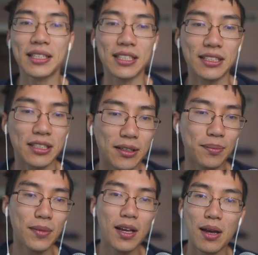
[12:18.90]
system,
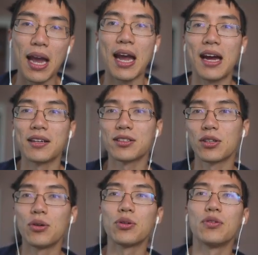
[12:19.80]
and
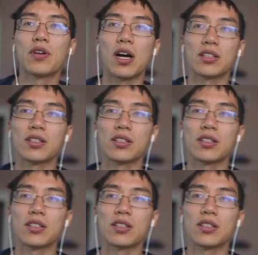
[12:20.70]
so you've got